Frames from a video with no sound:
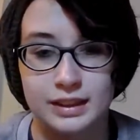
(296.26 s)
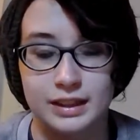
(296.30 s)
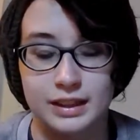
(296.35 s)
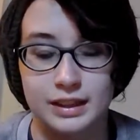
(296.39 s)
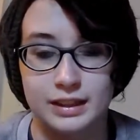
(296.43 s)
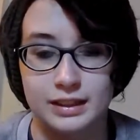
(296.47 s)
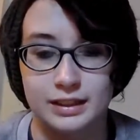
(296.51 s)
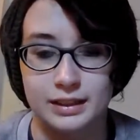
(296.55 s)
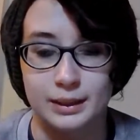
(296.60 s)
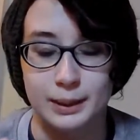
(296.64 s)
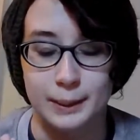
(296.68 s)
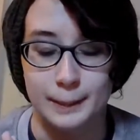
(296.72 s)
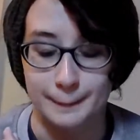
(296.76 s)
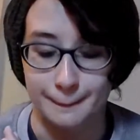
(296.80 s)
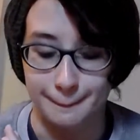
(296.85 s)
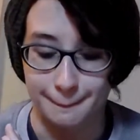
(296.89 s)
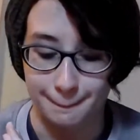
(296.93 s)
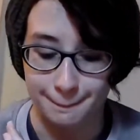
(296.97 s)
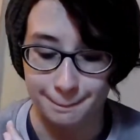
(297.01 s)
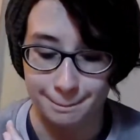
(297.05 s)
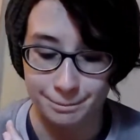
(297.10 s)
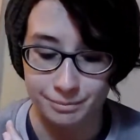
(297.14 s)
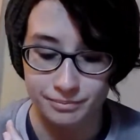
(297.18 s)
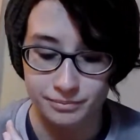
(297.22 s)

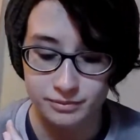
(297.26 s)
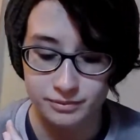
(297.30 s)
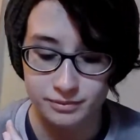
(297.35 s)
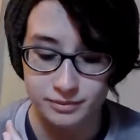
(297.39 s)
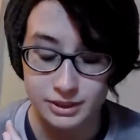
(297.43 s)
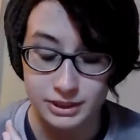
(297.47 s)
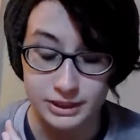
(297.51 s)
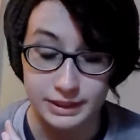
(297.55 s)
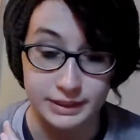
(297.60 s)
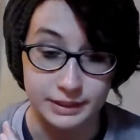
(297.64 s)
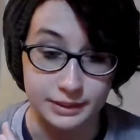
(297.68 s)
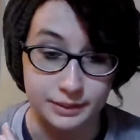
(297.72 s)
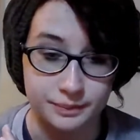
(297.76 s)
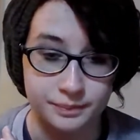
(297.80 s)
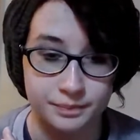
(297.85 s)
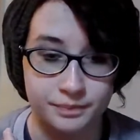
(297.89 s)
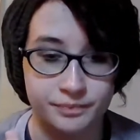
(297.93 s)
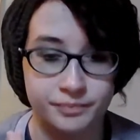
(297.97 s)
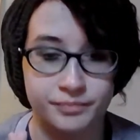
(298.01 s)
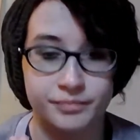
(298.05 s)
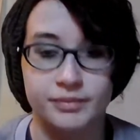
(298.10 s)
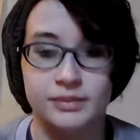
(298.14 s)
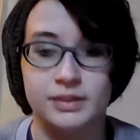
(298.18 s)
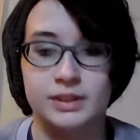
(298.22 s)
So yeah.
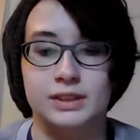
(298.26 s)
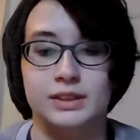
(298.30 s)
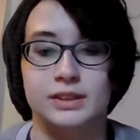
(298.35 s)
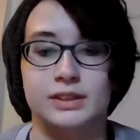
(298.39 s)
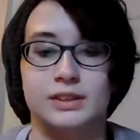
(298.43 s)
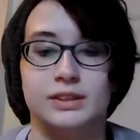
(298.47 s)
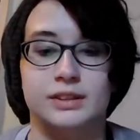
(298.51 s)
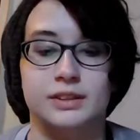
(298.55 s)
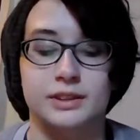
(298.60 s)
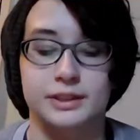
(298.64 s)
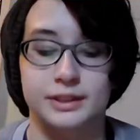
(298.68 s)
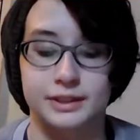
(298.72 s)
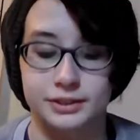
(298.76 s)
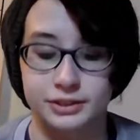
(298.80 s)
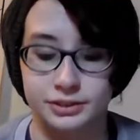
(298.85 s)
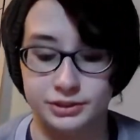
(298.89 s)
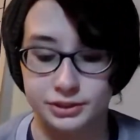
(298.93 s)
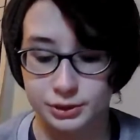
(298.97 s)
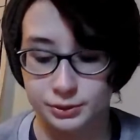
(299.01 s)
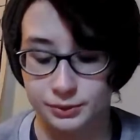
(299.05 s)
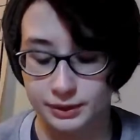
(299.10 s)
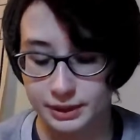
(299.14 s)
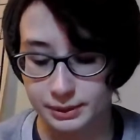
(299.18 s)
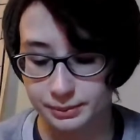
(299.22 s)

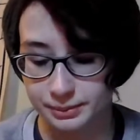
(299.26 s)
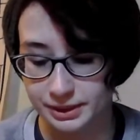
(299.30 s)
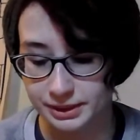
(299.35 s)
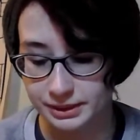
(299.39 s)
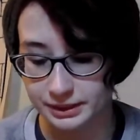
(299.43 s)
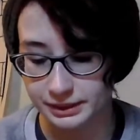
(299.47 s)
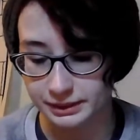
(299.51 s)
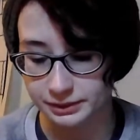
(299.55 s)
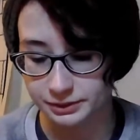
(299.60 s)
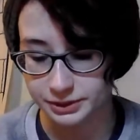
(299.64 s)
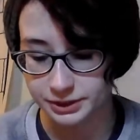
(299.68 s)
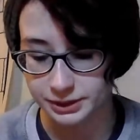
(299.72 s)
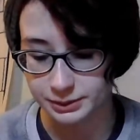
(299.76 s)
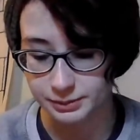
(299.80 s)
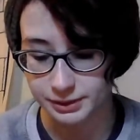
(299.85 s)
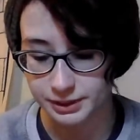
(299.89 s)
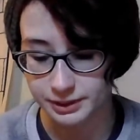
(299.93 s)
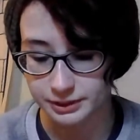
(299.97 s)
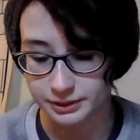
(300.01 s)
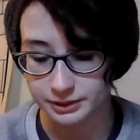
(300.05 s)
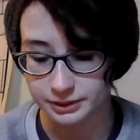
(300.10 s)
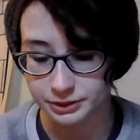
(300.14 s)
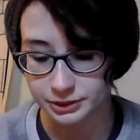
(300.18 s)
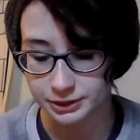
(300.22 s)
There's quite a bit of Celtic
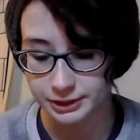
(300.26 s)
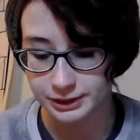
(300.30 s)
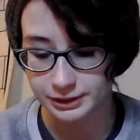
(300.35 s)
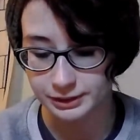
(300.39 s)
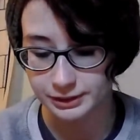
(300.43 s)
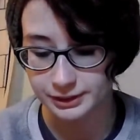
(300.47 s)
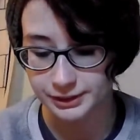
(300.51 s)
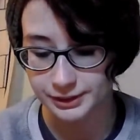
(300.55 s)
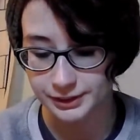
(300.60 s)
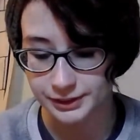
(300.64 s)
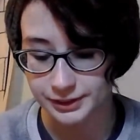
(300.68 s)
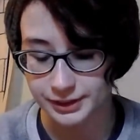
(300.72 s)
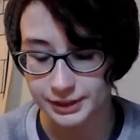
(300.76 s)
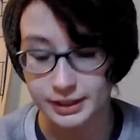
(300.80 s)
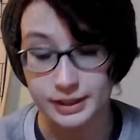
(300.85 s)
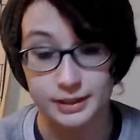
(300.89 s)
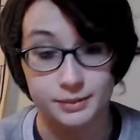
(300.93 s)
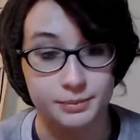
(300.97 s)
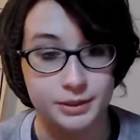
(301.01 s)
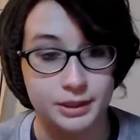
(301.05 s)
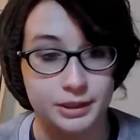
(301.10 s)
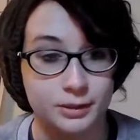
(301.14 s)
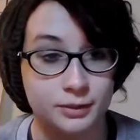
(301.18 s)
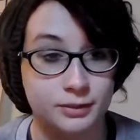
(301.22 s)
mythology in here that
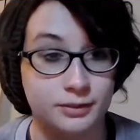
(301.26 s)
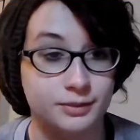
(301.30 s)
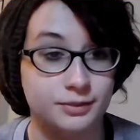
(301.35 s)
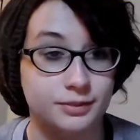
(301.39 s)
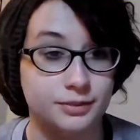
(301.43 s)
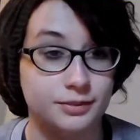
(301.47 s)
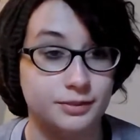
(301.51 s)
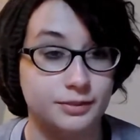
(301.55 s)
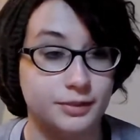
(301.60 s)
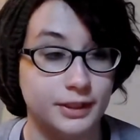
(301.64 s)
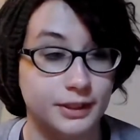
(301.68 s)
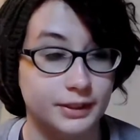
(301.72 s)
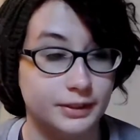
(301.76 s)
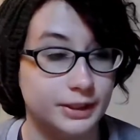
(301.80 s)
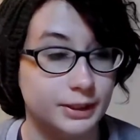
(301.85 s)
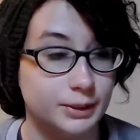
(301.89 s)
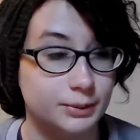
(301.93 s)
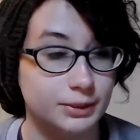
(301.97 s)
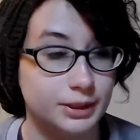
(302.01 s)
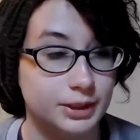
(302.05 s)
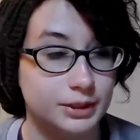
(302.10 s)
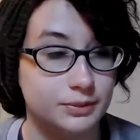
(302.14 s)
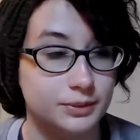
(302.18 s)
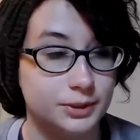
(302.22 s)
I'm not very
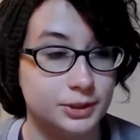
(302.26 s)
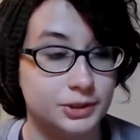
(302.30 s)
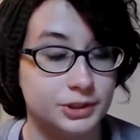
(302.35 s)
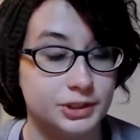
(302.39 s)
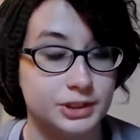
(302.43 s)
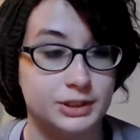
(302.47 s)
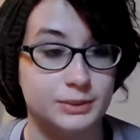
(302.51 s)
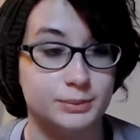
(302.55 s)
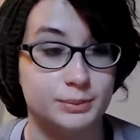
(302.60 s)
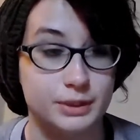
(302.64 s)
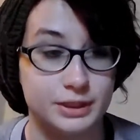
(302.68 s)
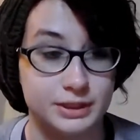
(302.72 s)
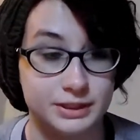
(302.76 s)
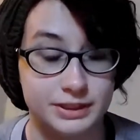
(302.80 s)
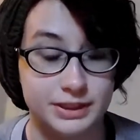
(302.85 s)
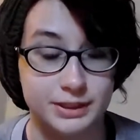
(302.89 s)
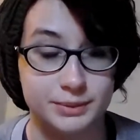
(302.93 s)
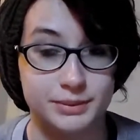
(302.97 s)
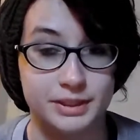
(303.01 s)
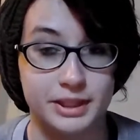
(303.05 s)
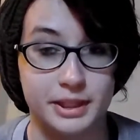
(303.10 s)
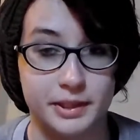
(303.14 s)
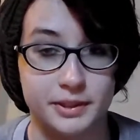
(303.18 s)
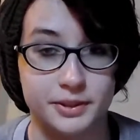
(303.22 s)
well versed in, but it
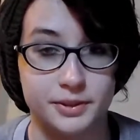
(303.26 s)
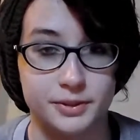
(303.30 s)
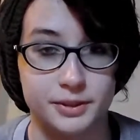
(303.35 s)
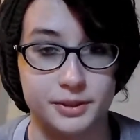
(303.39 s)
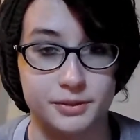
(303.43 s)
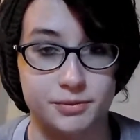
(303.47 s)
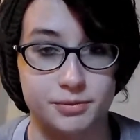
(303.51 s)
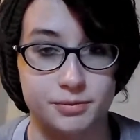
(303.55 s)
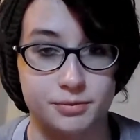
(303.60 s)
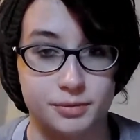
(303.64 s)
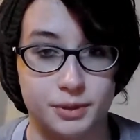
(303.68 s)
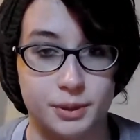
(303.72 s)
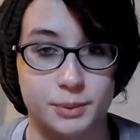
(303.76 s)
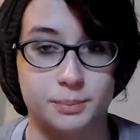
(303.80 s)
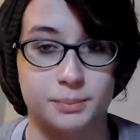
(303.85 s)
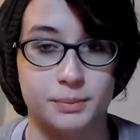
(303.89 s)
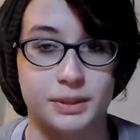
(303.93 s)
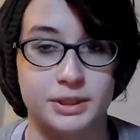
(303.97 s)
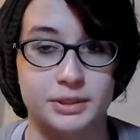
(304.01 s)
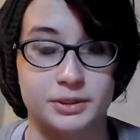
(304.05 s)
seemed accurate from my